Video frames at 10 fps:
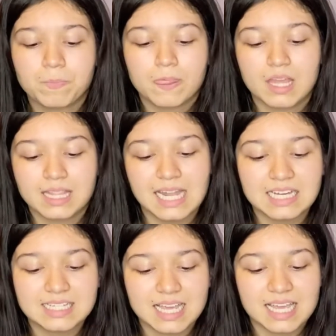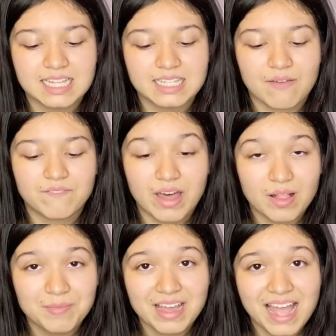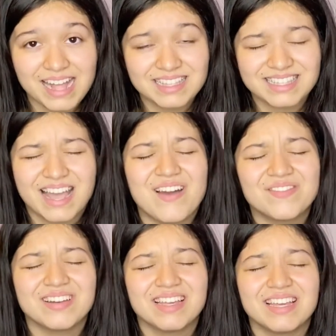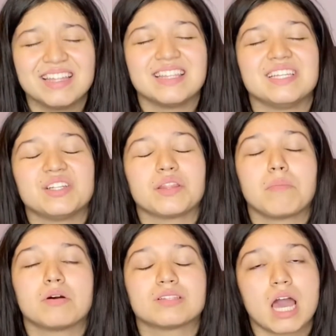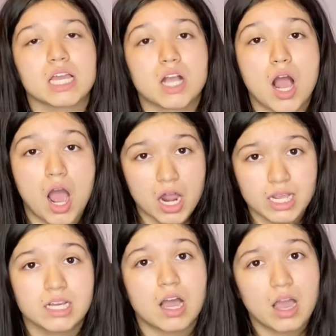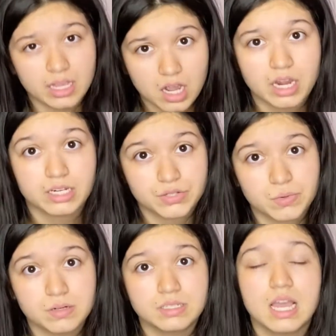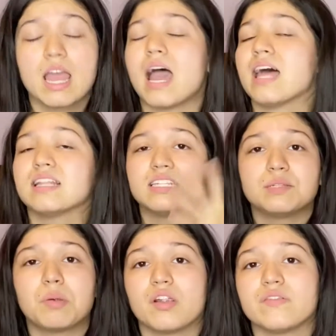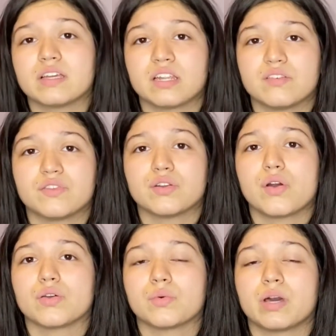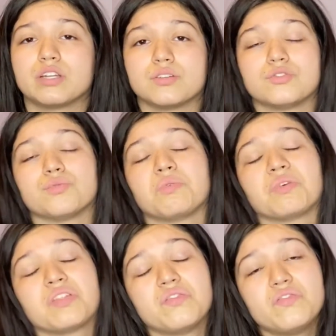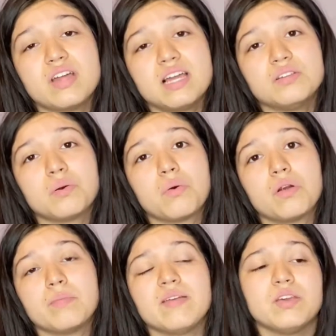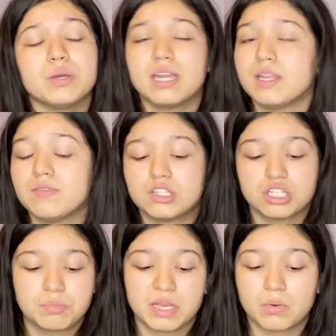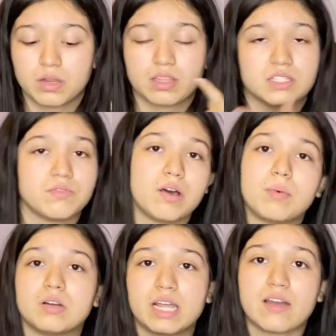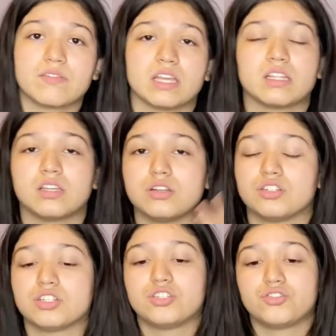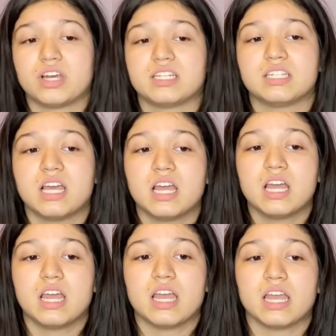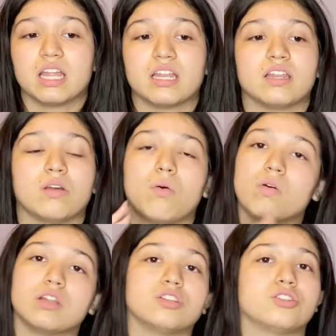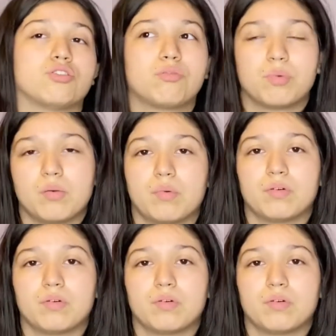Next is Velma and Daphne. These are the most iconic duos, and this is perfect if you know you want to do it with a friend, or maybe you can even just pick one of these, Velma or Daphne, and then just dress in orange or purple.